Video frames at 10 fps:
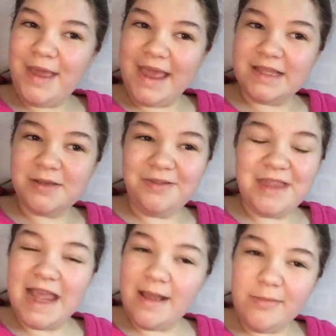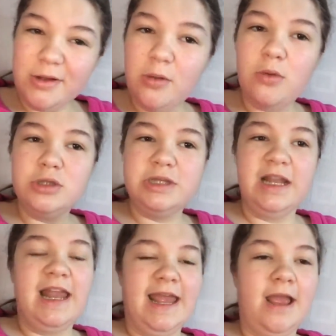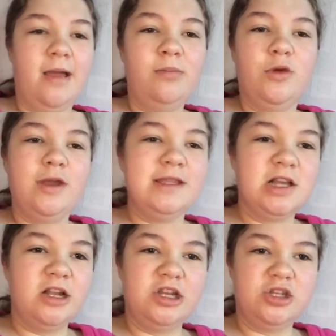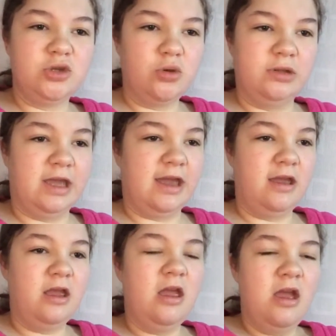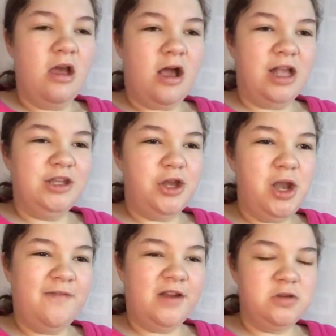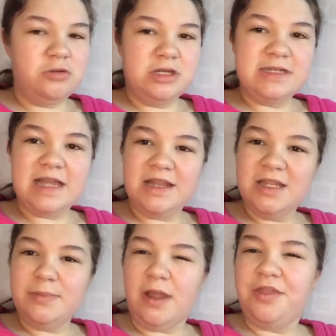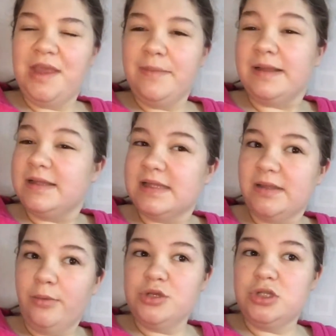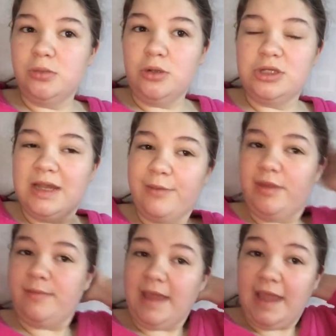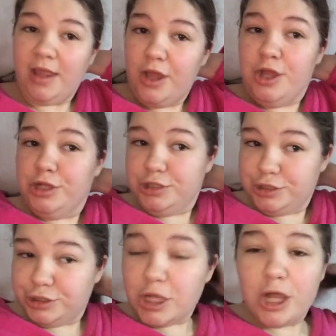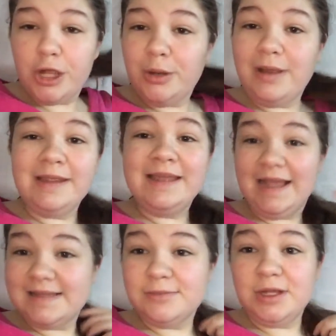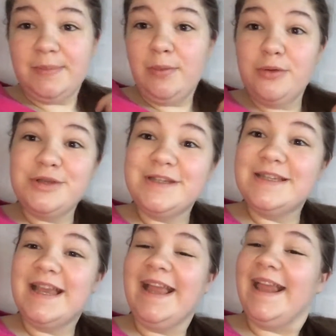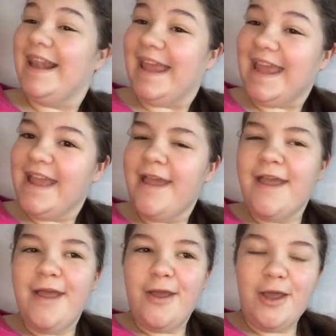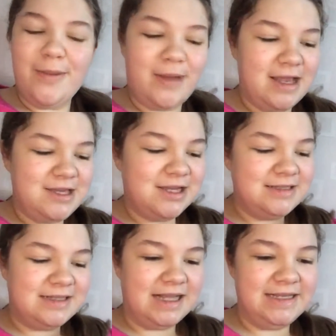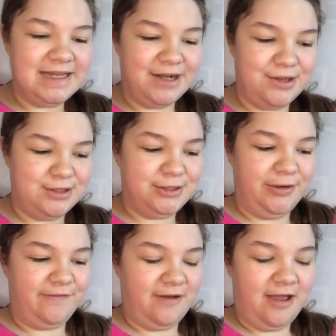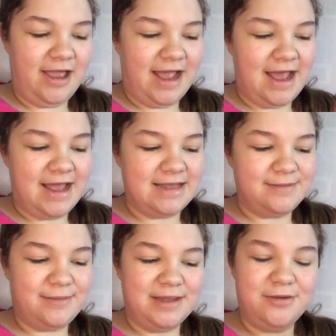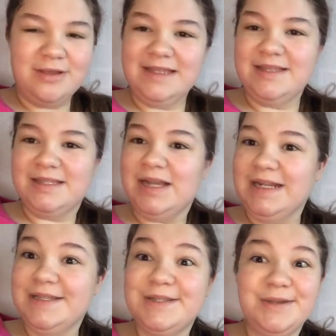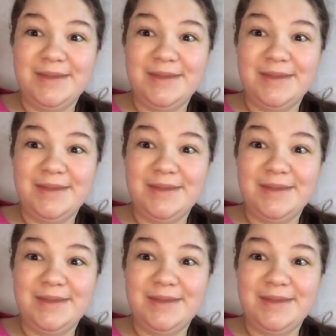Okay, so I think I'm going to watch Glee. I'm not entirely sure yet. I don't know if I should watch EastEnders, but I think my sister wants to watch that with me. So, I guess I'm going to be watching Glee. I just sat down on the sofa and my dog has decided to do